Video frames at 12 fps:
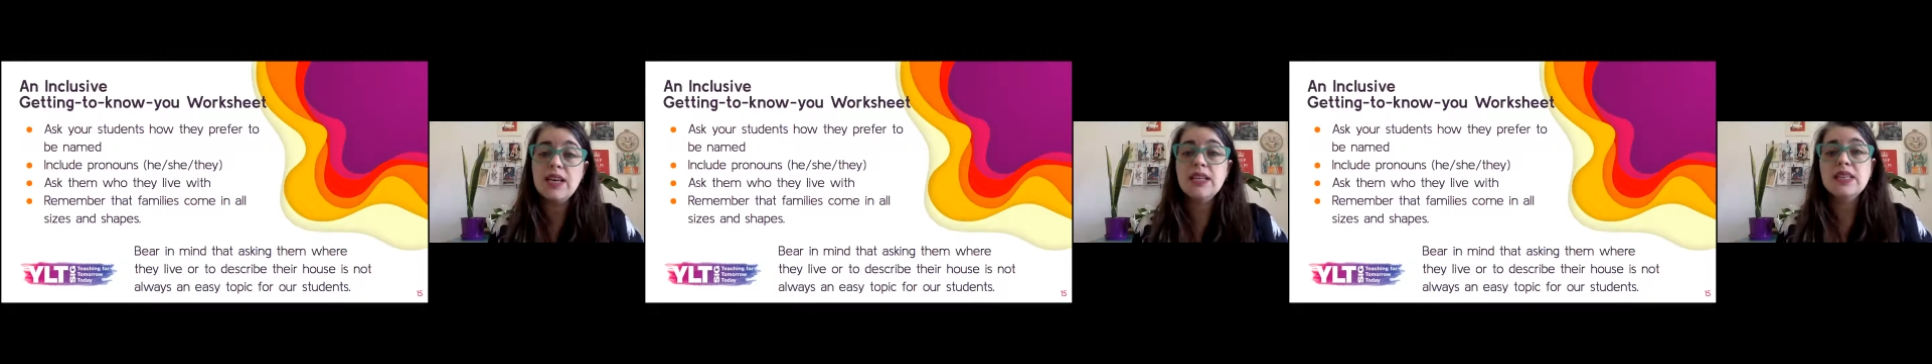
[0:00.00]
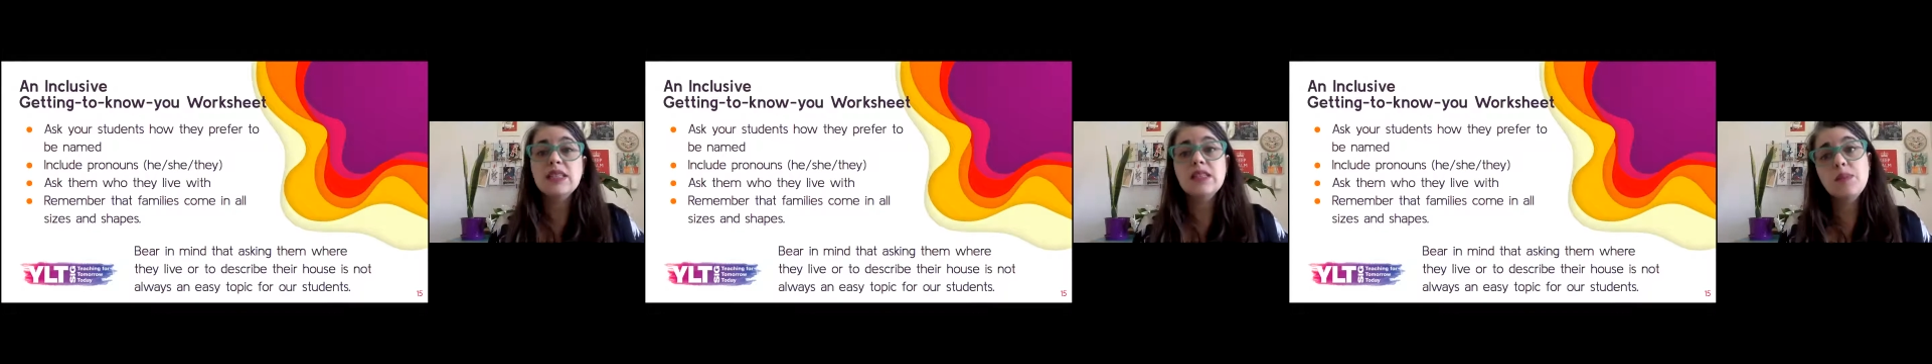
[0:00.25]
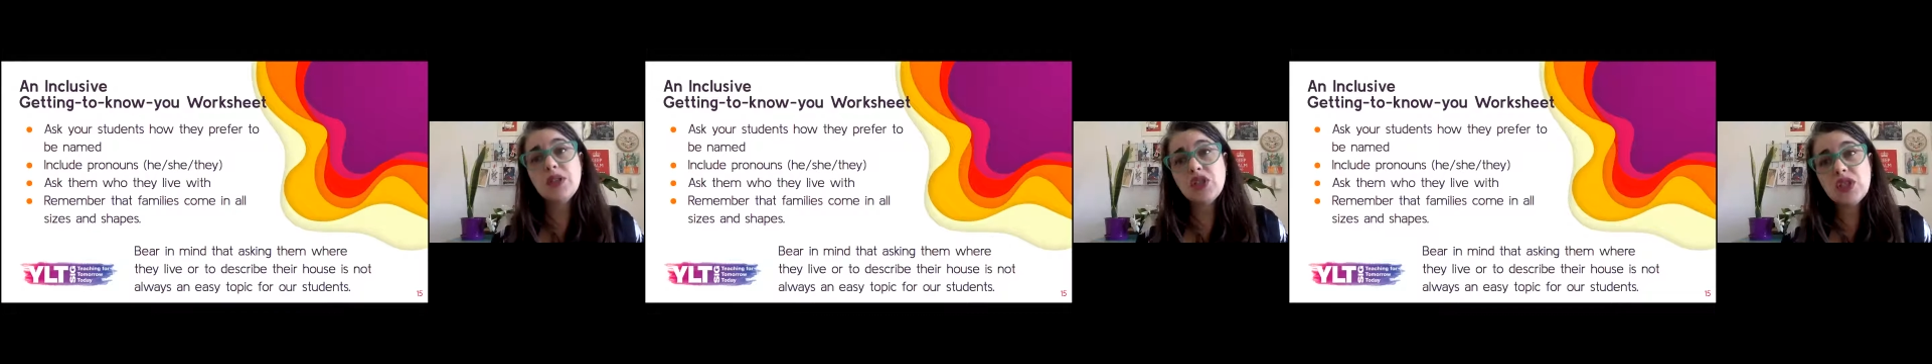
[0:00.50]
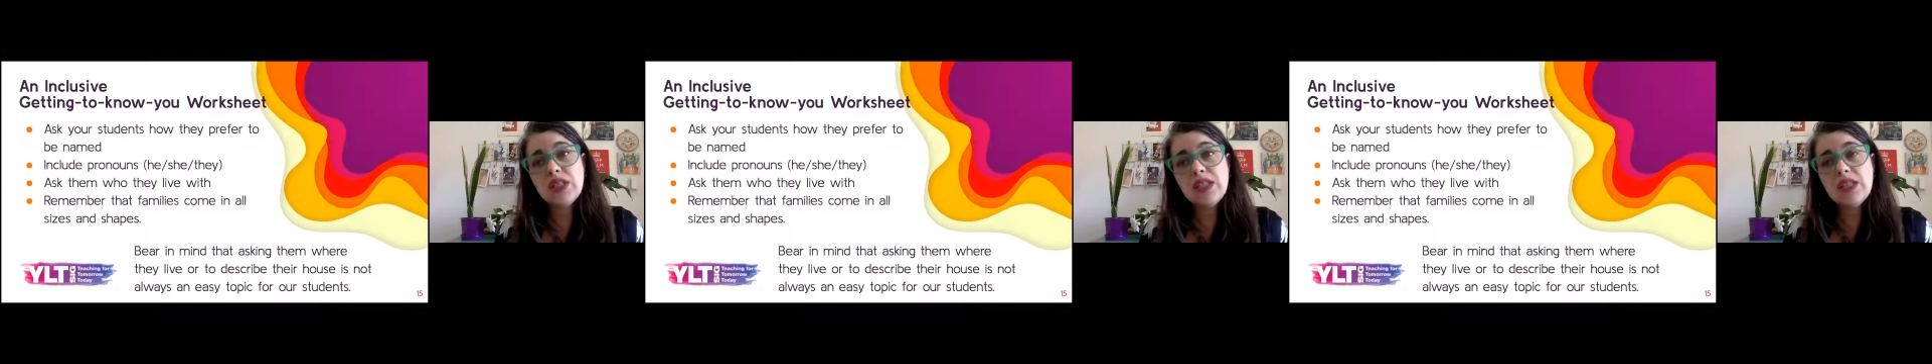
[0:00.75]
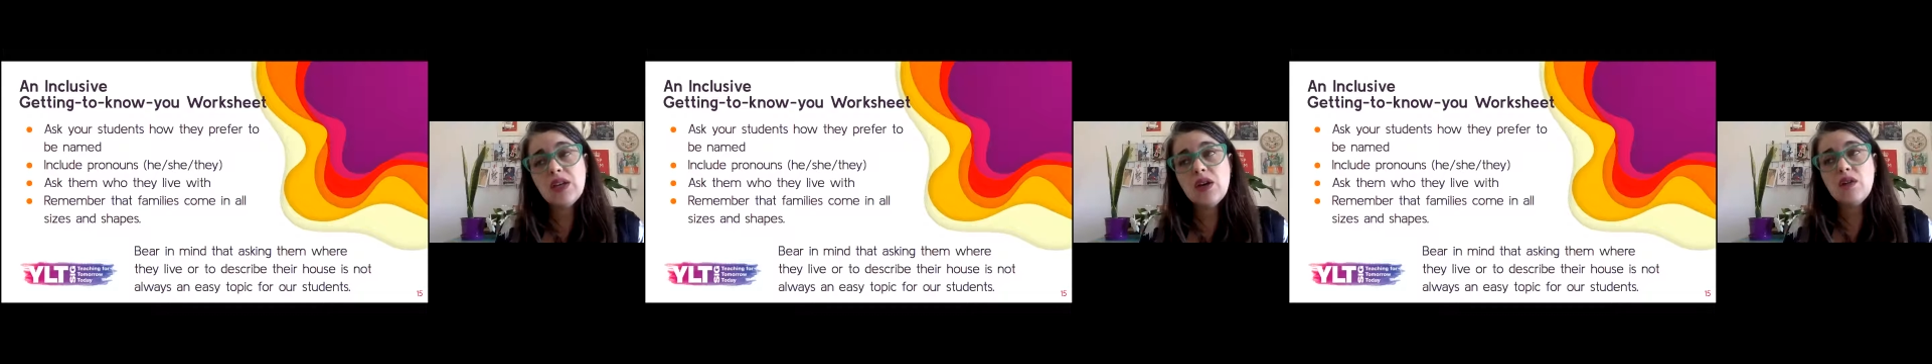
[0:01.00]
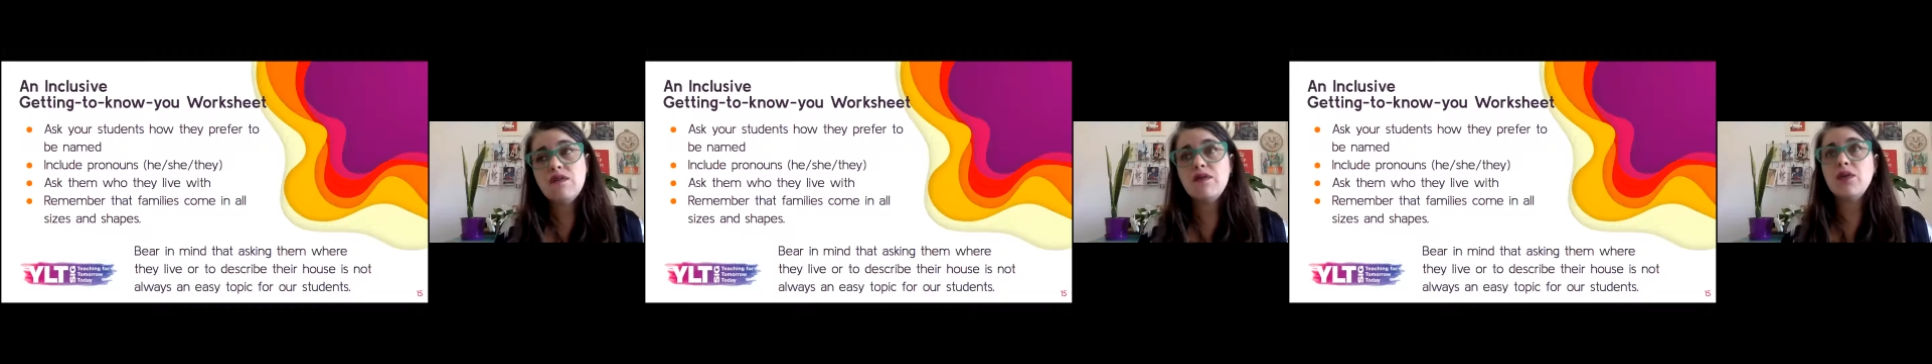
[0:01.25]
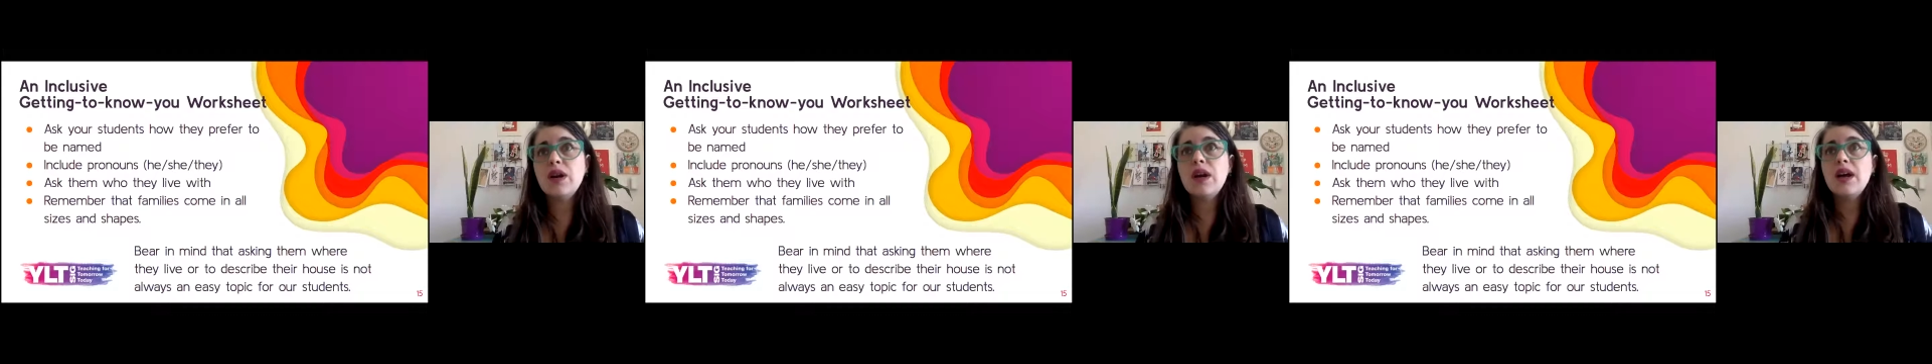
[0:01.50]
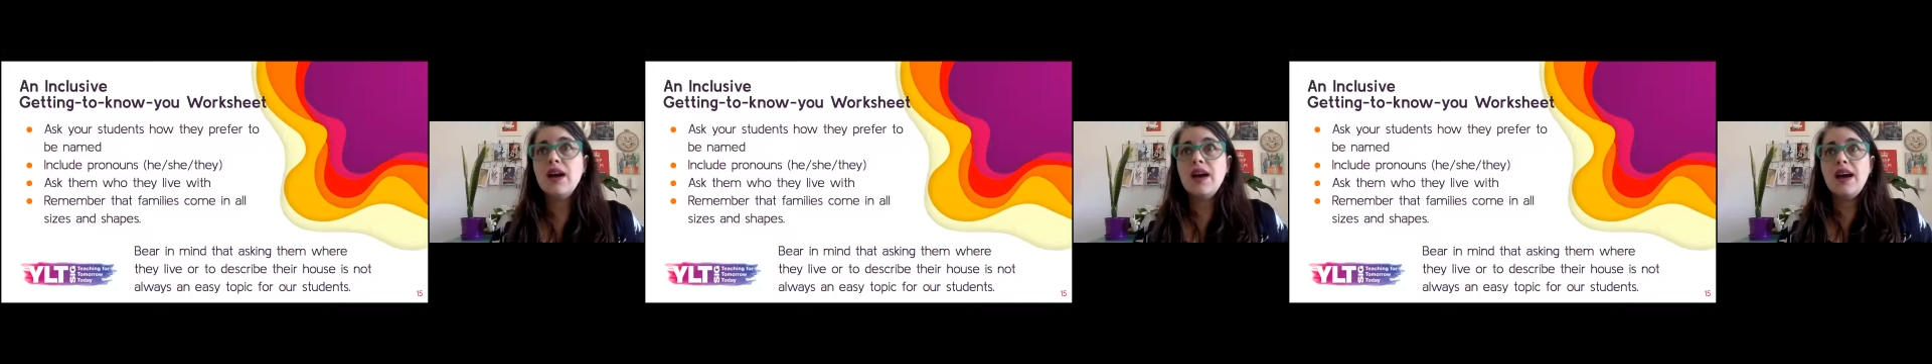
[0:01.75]
especially for
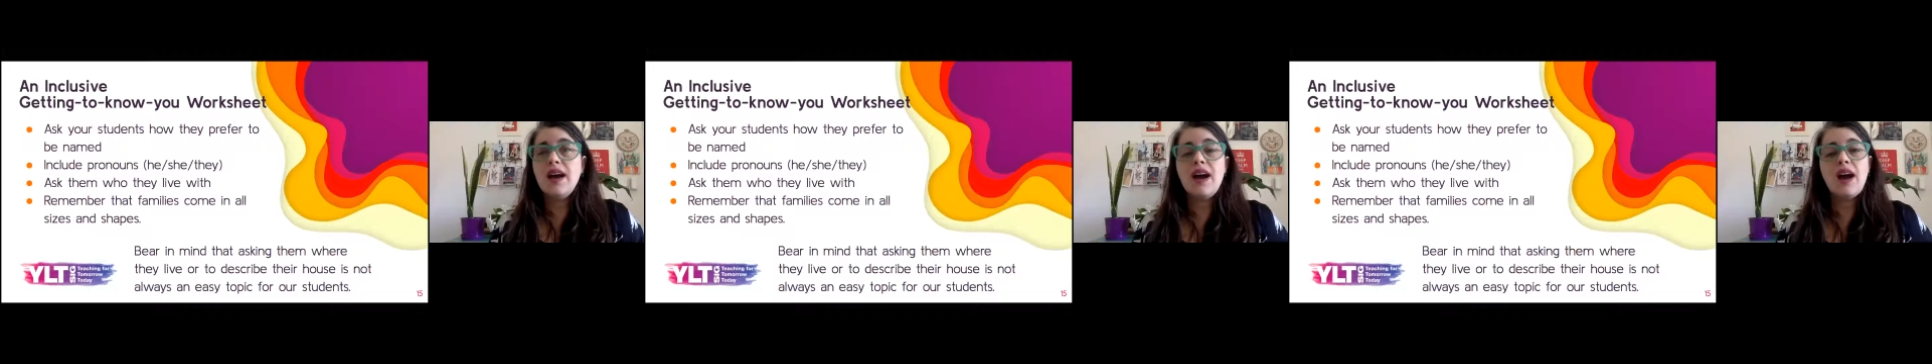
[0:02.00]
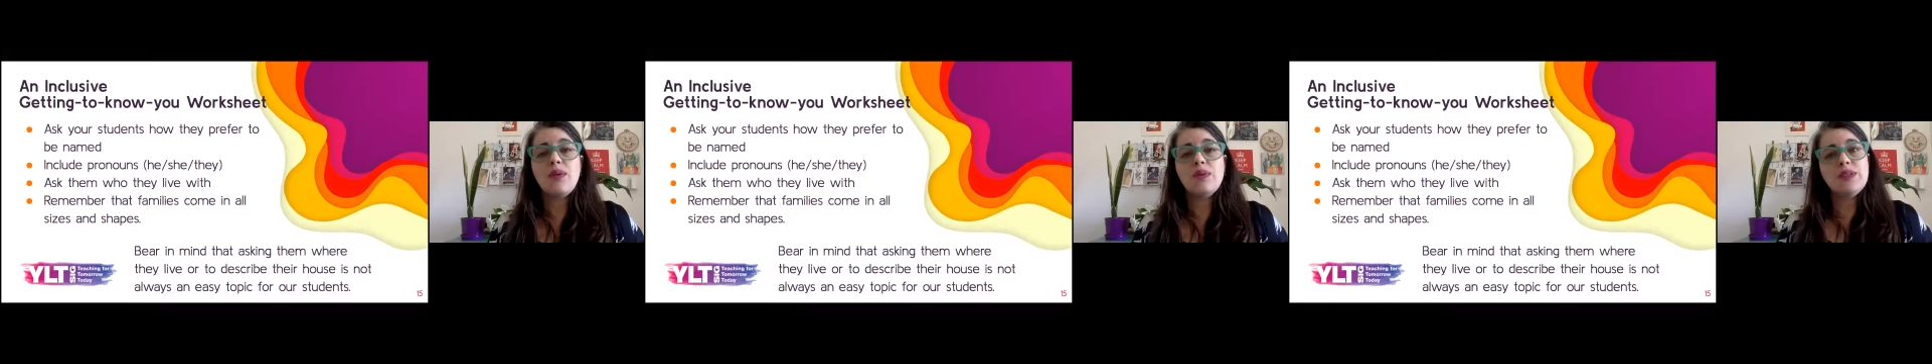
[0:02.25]
our students